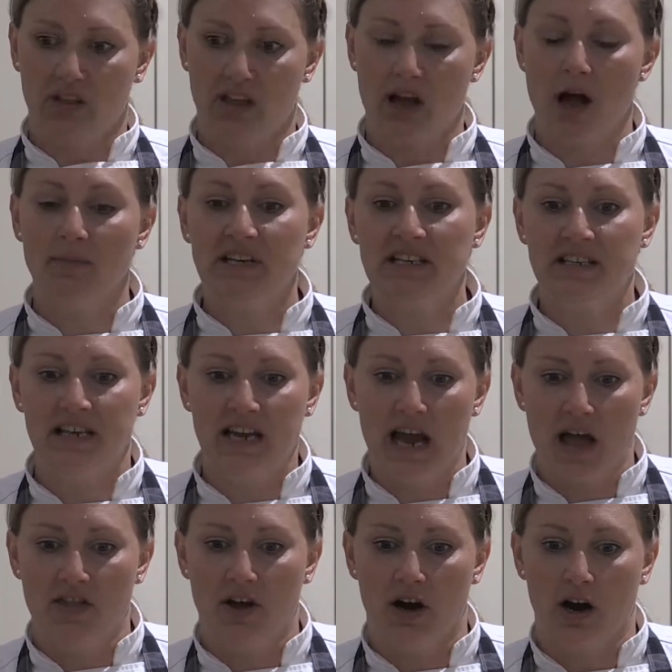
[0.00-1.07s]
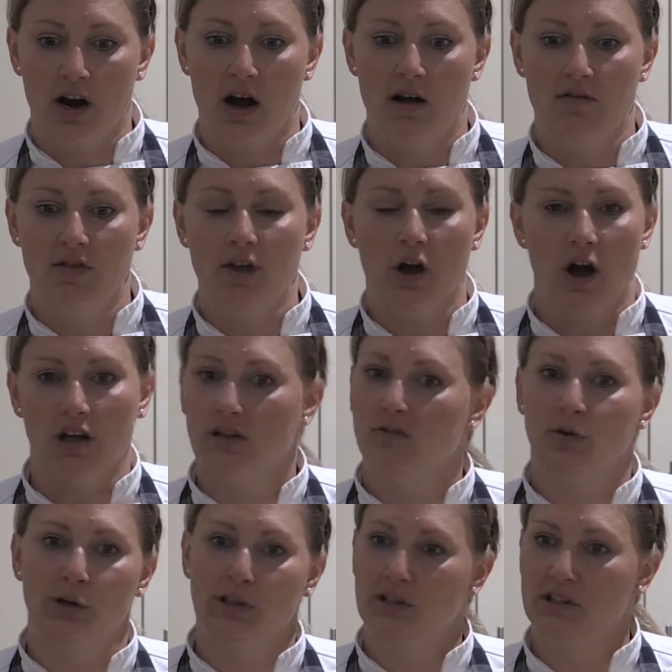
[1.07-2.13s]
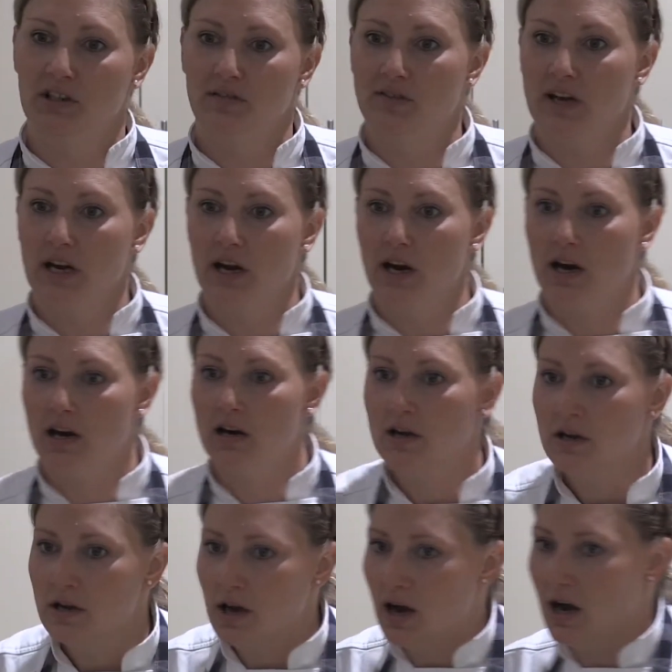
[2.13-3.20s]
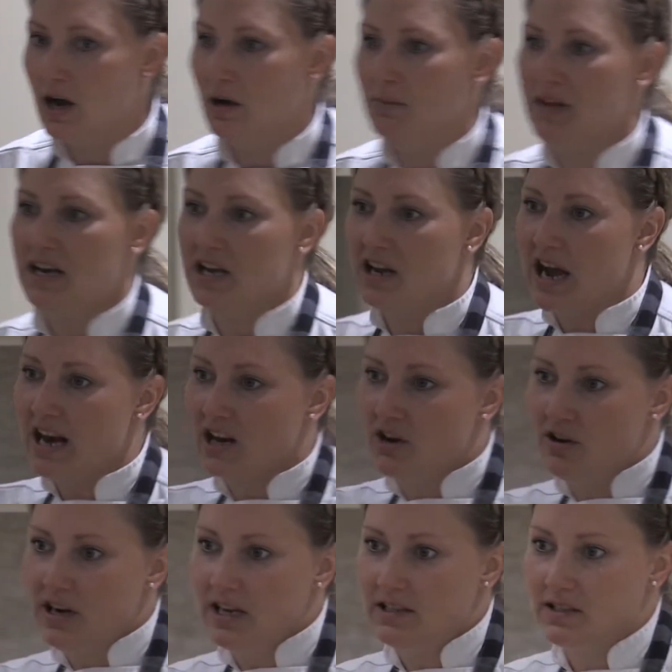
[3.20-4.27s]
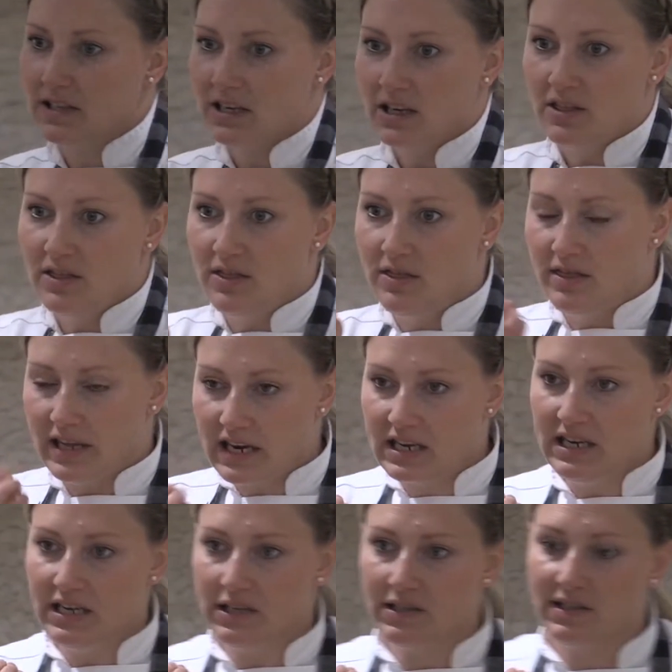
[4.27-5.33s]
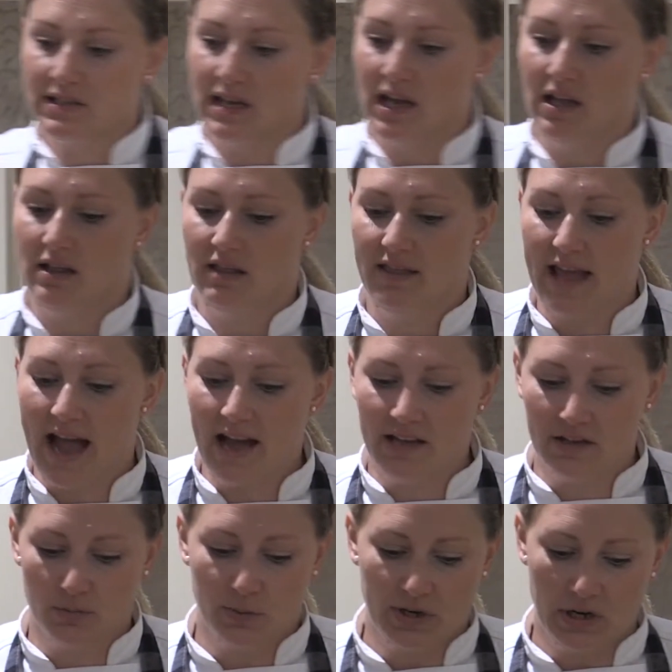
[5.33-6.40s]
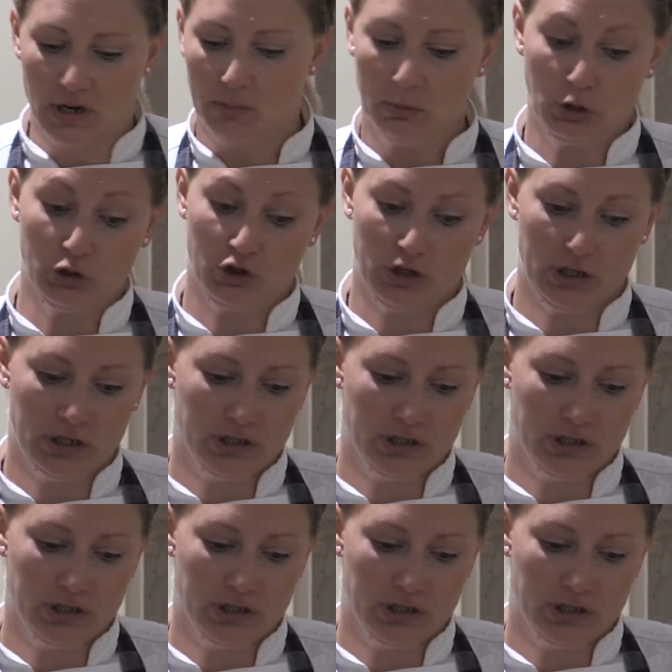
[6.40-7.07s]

the coming together of the olive oil and the vinegar, and it kind of creates like a thickness, and that is what an emulsion